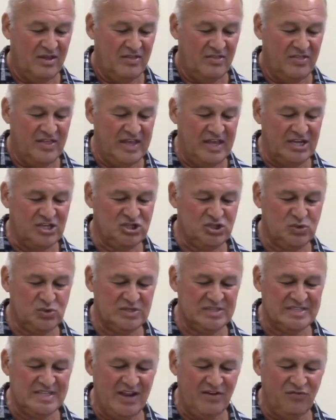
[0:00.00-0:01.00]
The issue
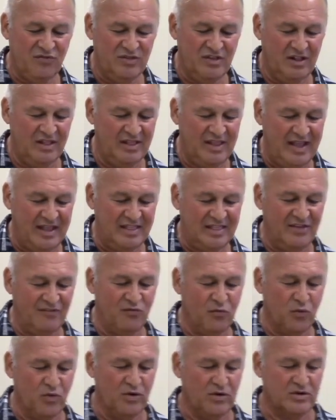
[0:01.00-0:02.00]
is never the length of
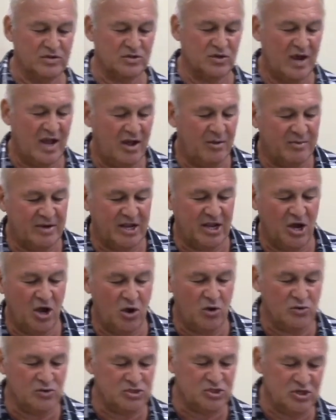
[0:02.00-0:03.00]
words or how many
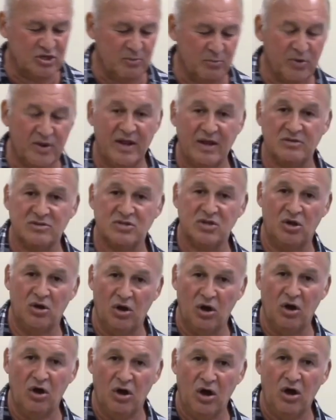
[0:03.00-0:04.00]
O's you can pronounce
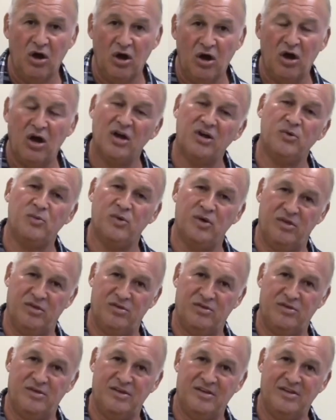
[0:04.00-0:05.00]
God
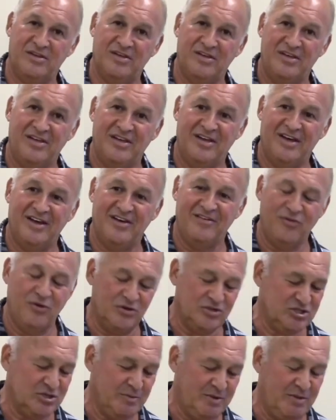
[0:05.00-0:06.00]
with. I've
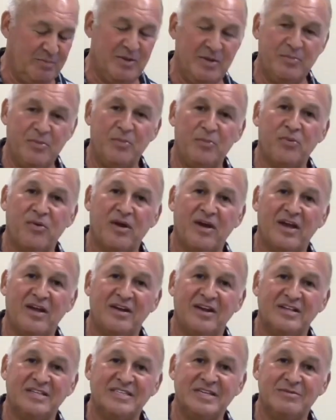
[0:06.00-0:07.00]
heard so many people pray
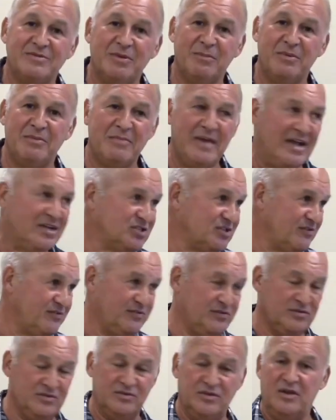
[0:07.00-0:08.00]
and they seem to be
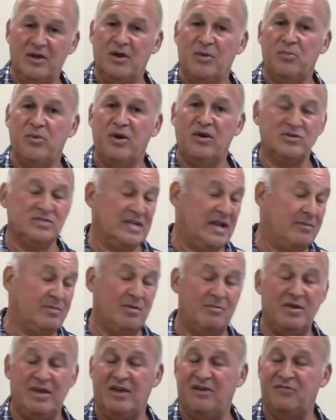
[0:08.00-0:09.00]
masterful prayers, and I'm
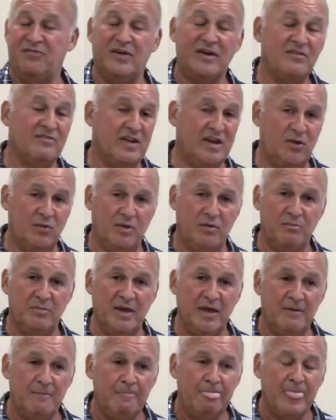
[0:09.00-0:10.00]
not making fun of anyone,
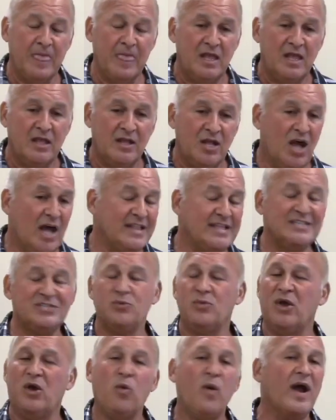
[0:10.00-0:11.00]
but God
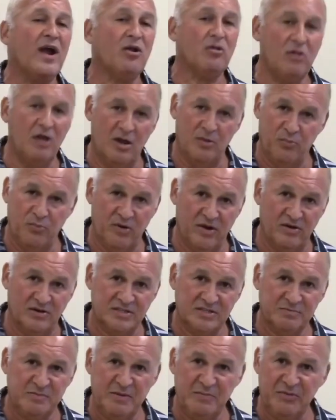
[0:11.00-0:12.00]
doesn't require long
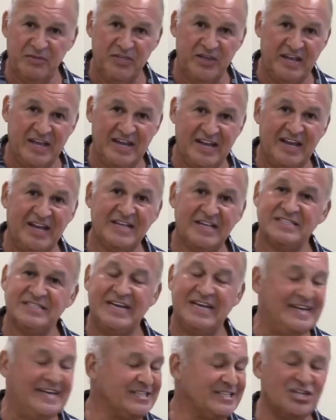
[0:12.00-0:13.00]
prayers. People think He does.
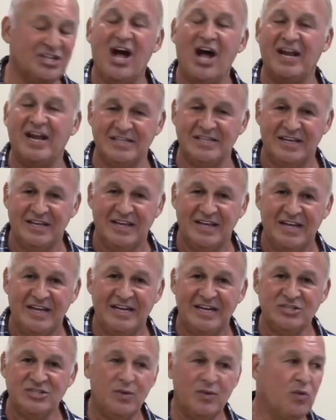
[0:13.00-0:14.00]
He does not. He
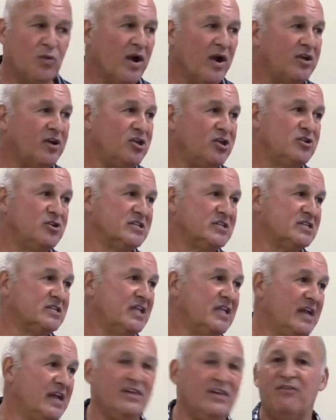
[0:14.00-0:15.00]
doesn't require you to use
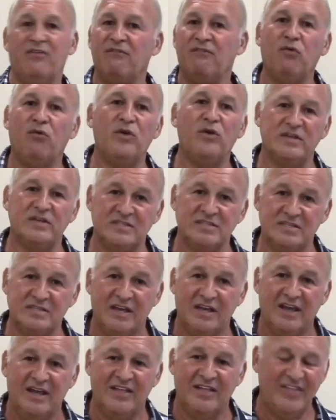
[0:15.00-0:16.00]
a, a different voice.
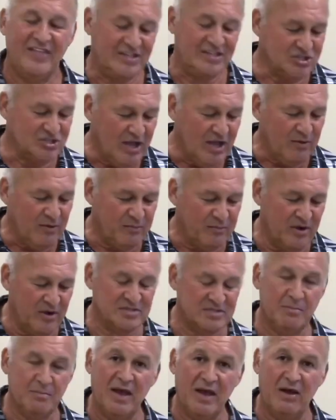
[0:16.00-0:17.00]
That's not what prayer
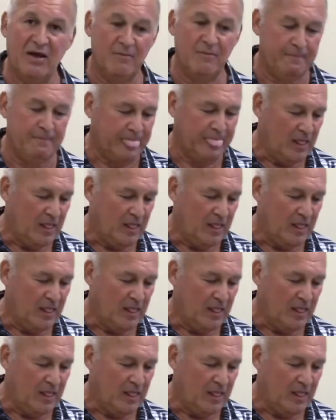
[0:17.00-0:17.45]
is about.